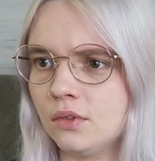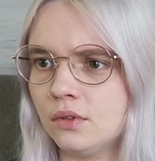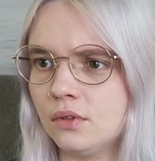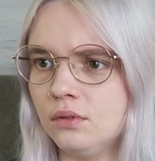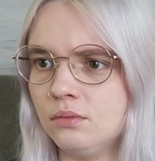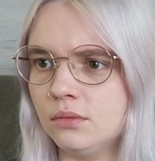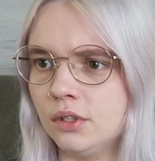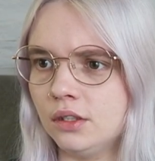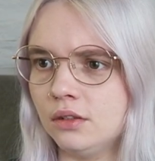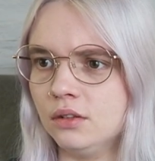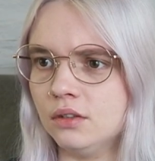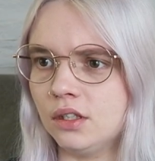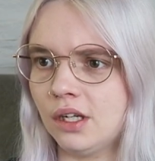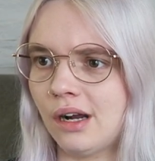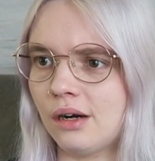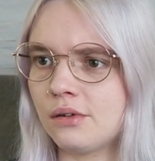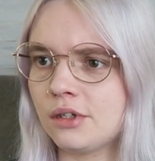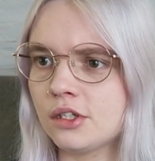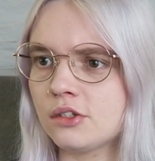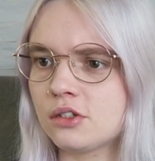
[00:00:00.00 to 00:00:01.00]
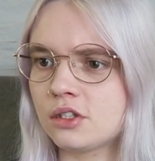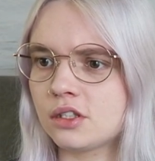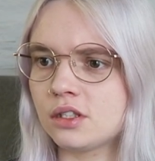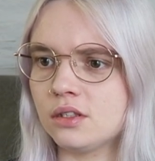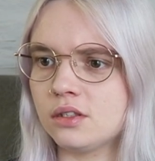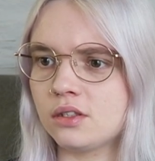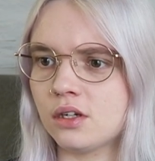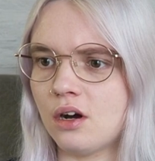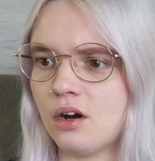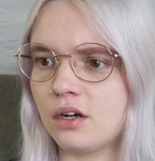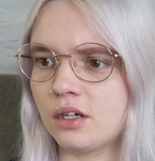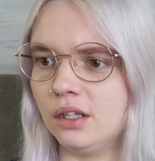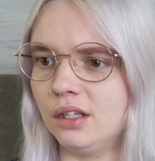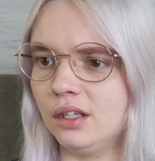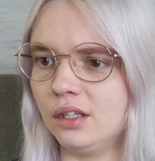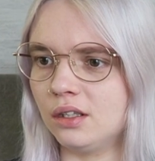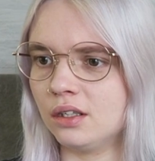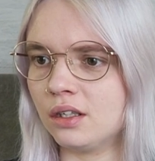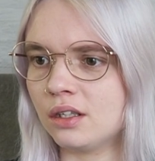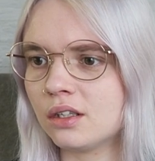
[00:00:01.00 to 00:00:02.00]
Oh my god, how are you still
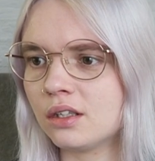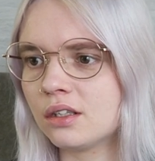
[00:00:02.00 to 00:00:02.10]
talking?